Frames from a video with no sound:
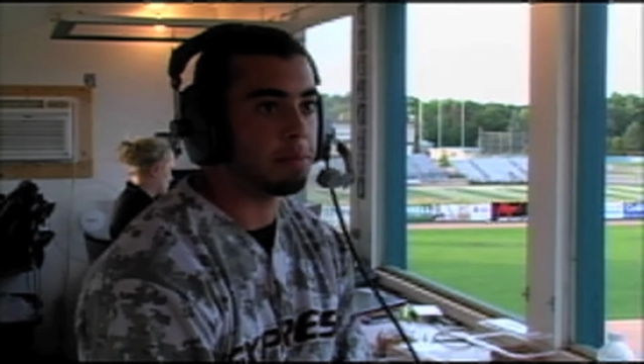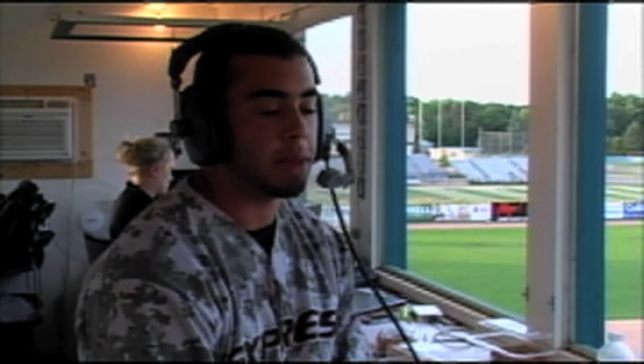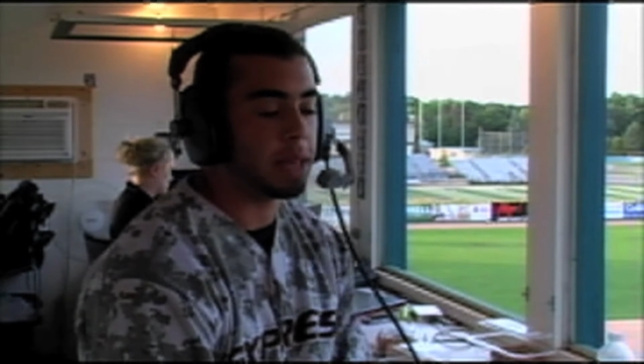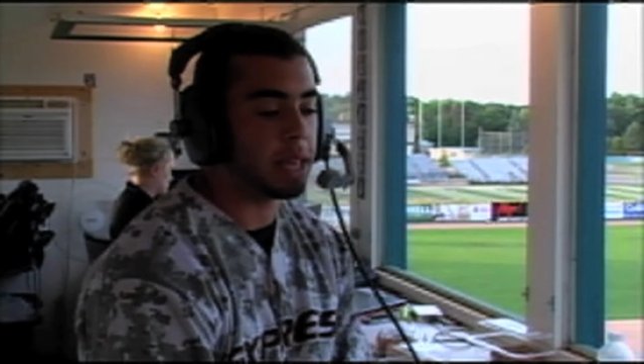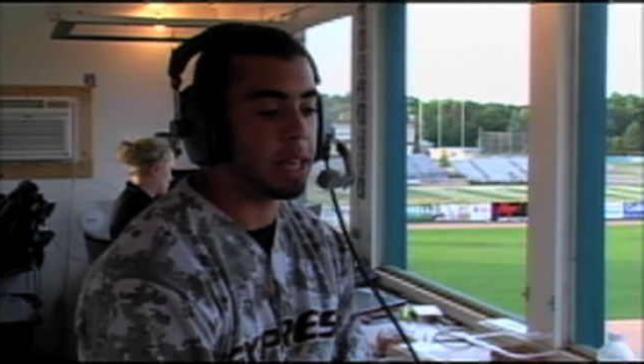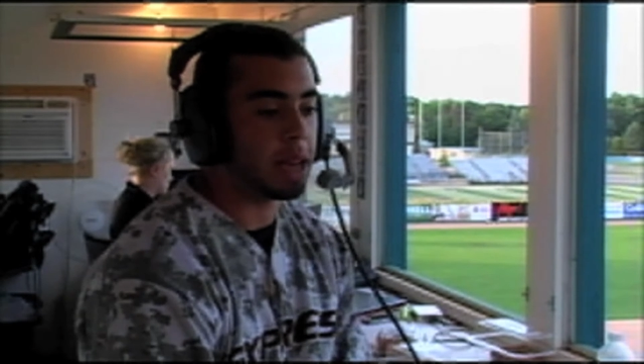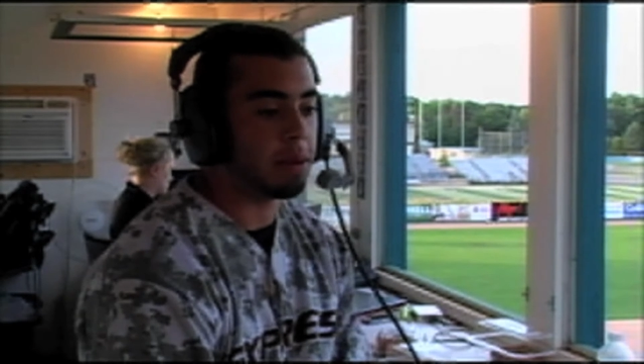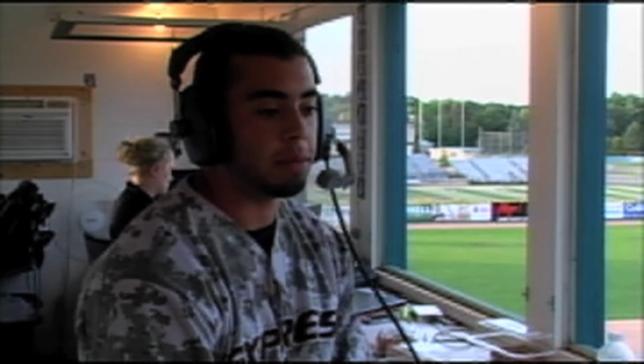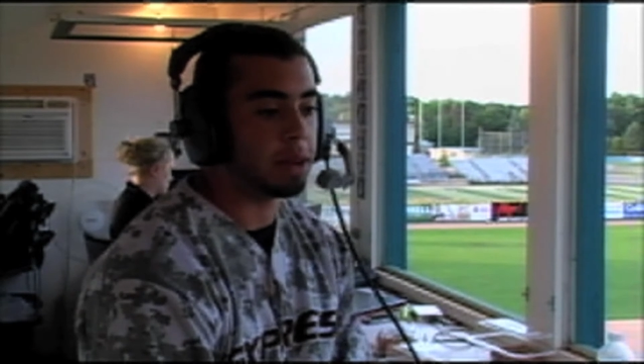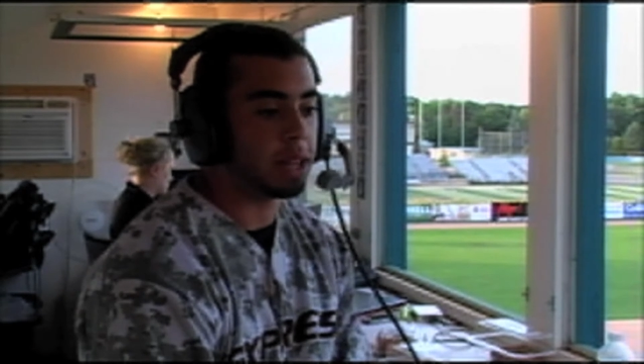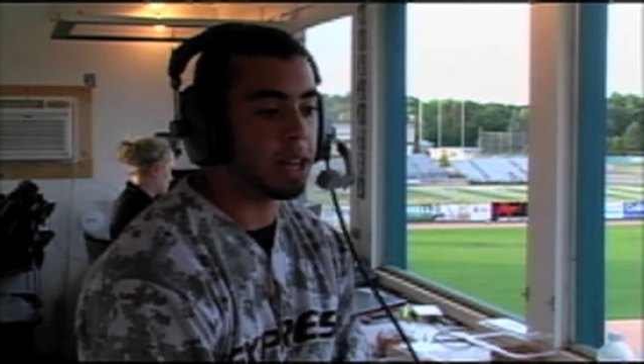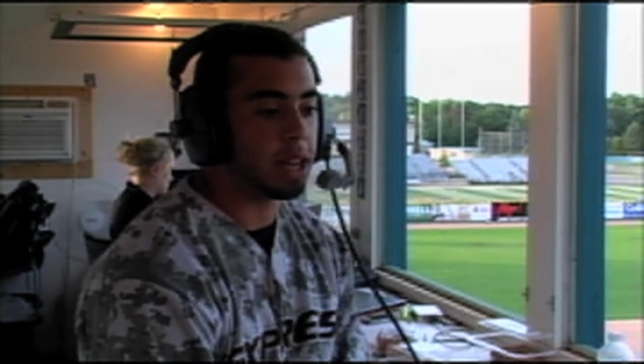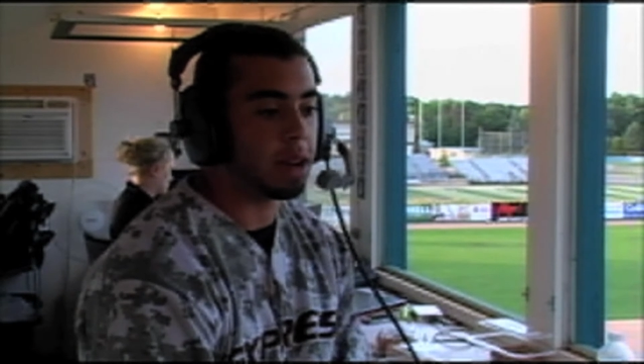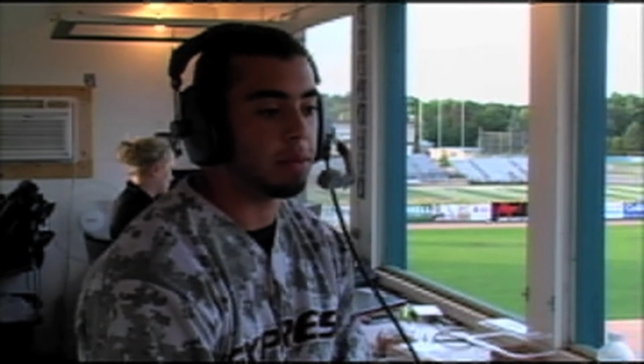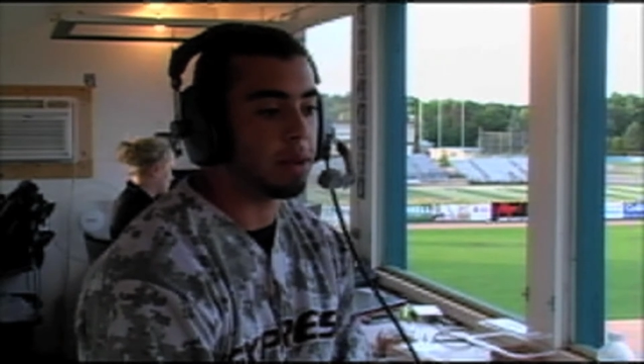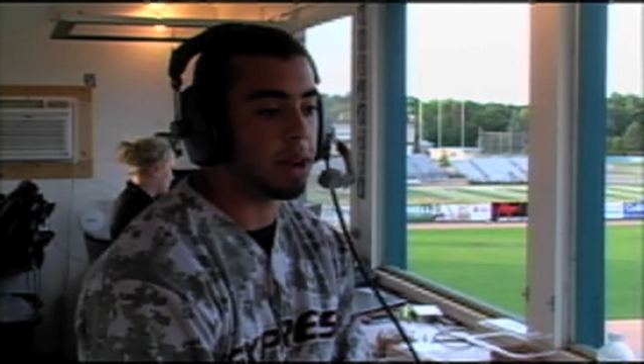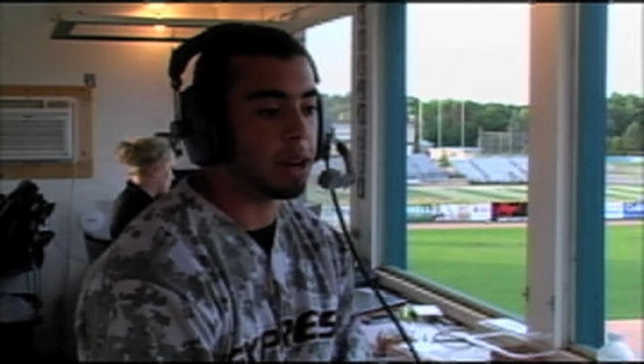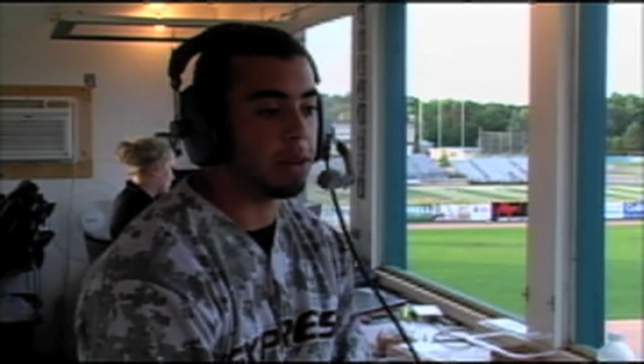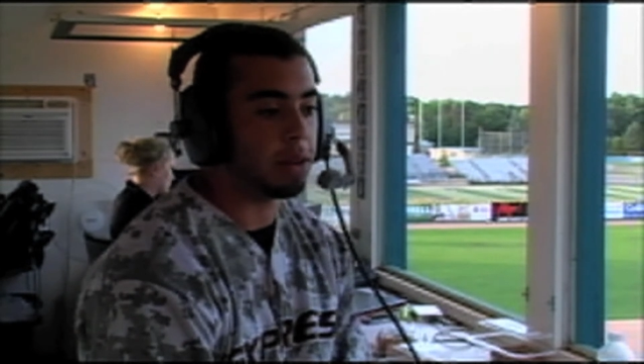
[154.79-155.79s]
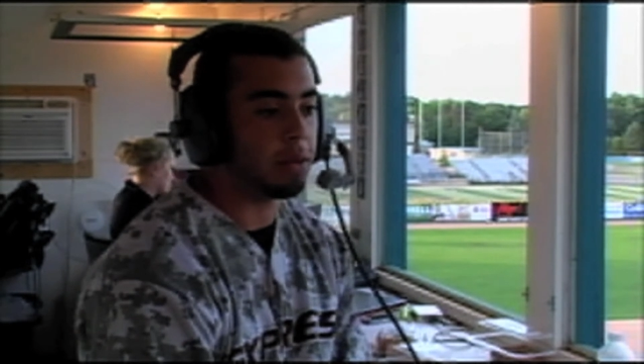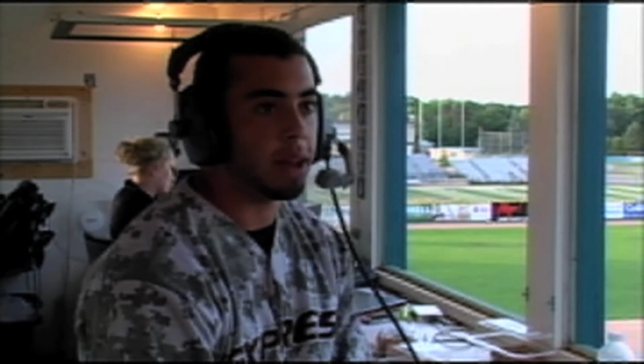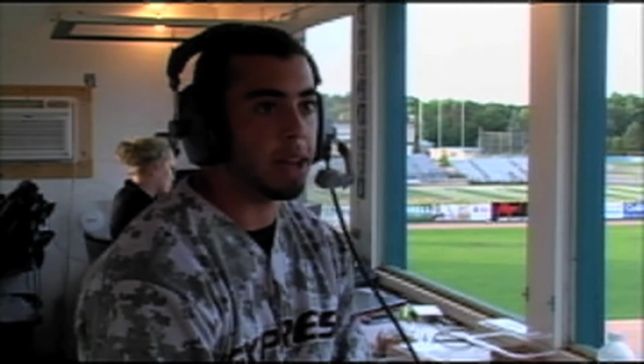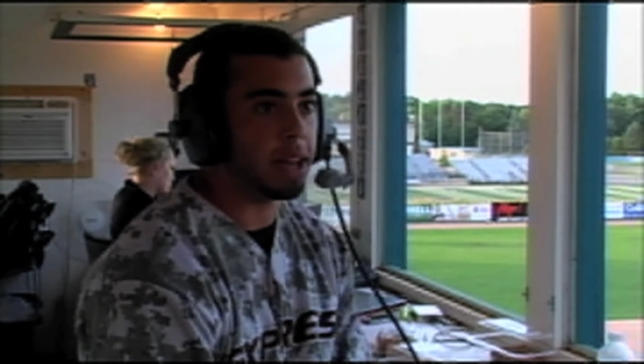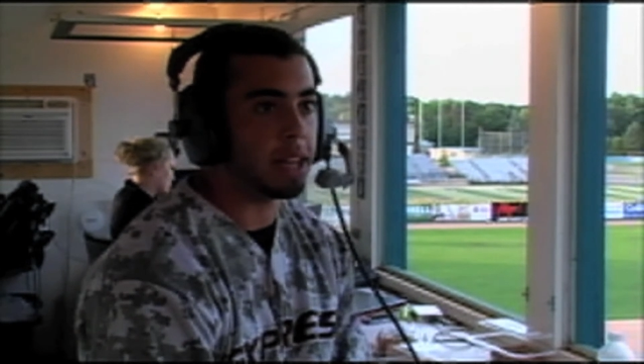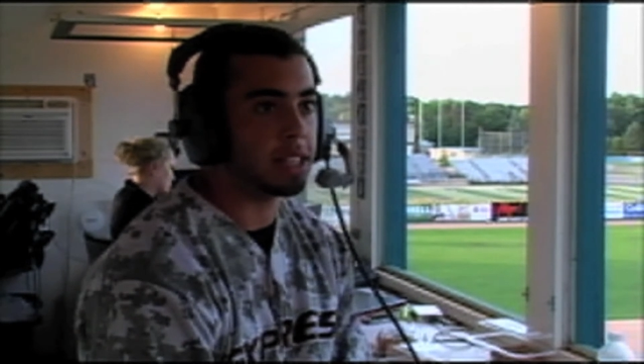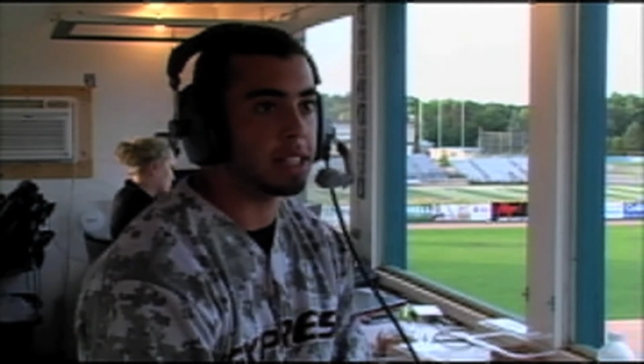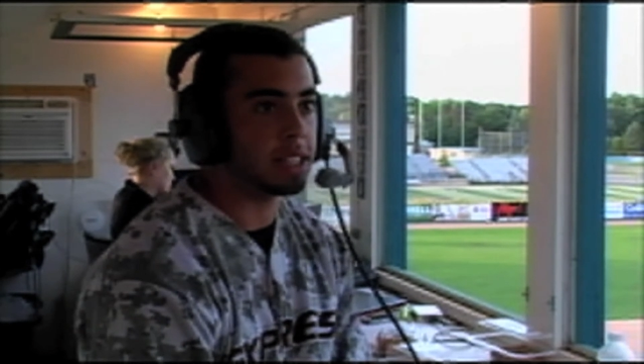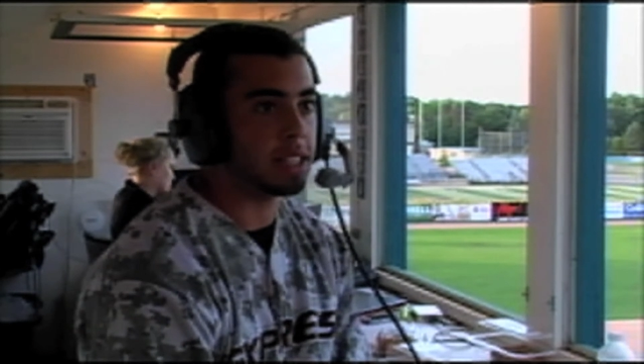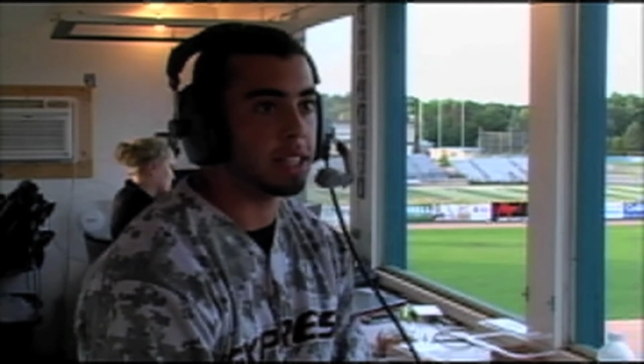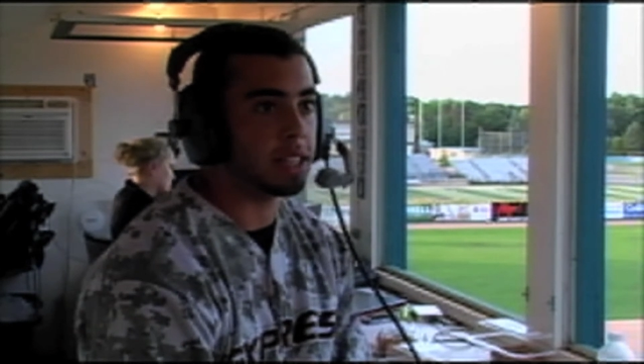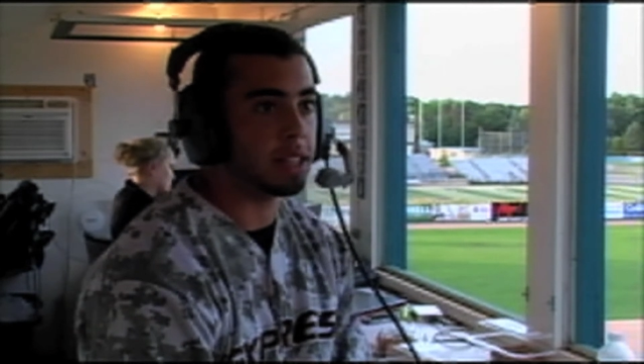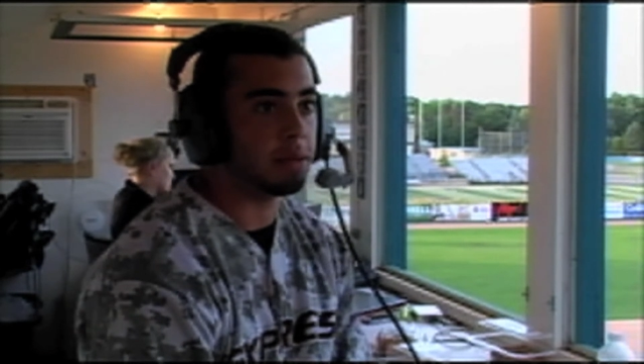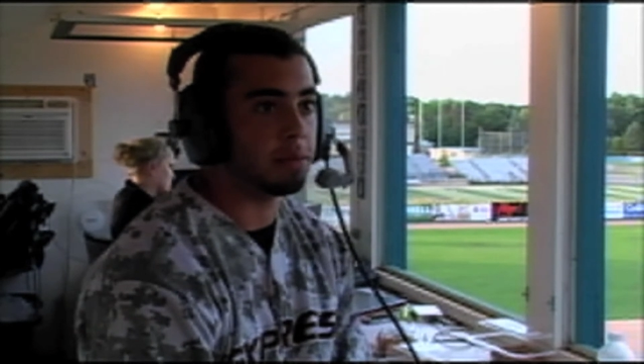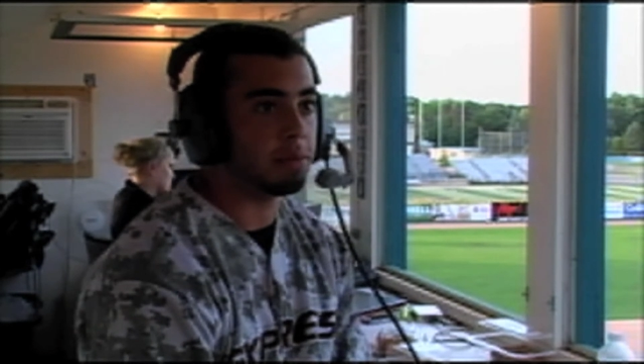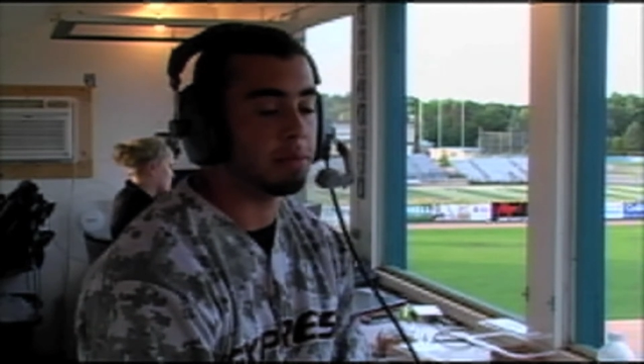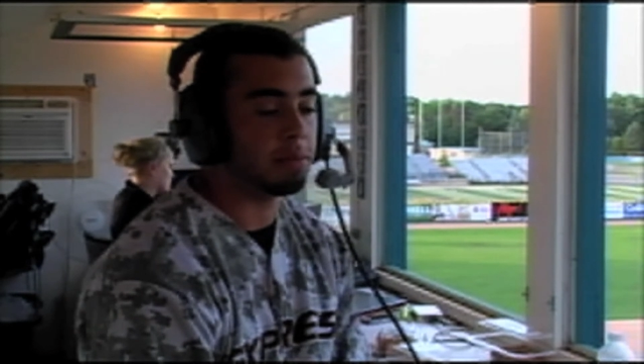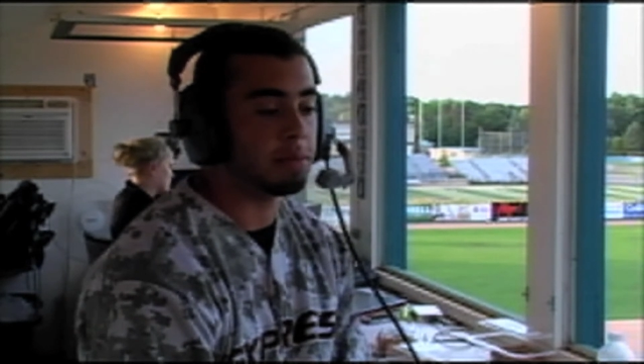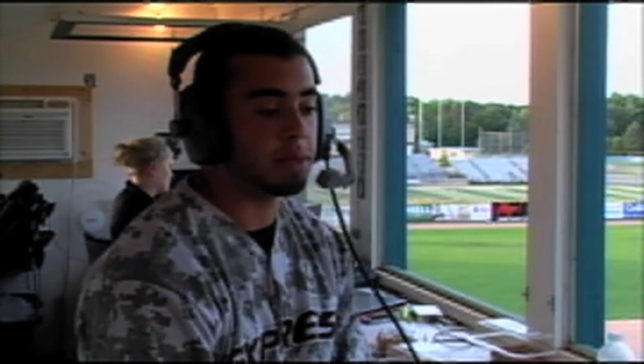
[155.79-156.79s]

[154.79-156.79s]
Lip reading: being able to come right away just to